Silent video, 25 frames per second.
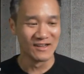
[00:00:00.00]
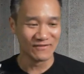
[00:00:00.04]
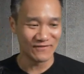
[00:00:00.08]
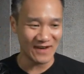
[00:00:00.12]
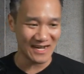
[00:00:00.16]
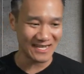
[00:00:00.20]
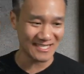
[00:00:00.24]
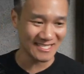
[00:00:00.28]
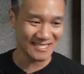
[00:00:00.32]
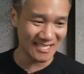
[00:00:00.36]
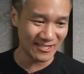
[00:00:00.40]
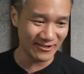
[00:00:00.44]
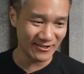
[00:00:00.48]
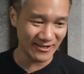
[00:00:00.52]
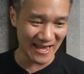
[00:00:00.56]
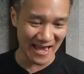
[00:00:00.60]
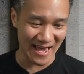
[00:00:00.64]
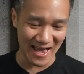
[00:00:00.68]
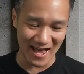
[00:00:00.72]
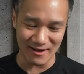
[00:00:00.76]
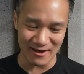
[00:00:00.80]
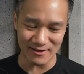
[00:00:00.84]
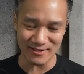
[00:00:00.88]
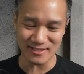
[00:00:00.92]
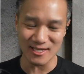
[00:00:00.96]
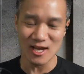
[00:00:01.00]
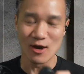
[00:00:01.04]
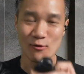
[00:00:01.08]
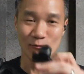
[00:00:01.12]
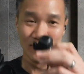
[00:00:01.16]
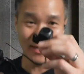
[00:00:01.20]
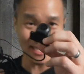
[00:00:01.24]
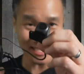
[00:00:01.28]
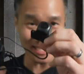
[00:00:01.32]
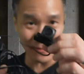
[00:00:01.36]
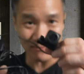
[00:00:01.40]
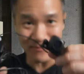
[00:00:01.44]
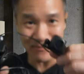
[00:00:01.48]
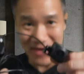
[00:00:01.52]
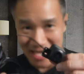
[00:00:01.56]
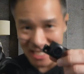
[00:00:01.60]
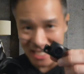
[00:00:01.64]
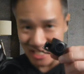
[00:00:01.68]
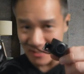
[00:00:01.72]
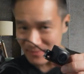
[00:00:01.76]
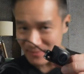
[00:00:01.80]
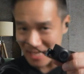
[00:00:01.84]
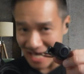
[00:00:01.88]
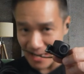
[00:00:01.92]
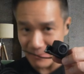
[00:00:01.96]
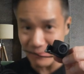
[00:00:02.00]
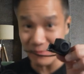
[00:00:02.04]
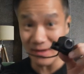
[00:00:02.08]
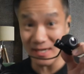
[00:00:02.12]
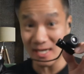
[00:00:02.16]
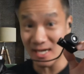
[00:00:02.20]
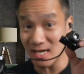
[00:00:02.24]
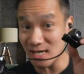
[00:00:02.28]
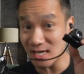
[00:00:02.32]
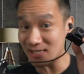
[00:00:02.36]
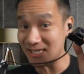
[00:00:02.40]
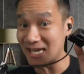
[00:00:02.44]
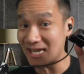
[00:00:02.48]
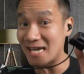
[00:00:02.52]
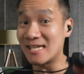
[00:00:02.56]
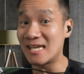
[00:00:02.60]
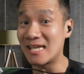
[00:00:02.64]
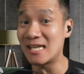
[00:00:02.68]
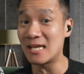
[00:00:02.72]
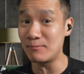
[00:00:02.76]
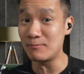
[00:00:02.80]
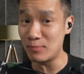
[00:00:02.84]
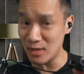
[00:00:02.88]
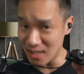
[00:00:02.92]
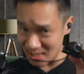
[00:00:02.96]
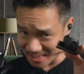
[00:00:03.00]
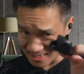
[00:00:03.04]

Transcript: Faustino in the house. We got the backup camera right here, 1080p.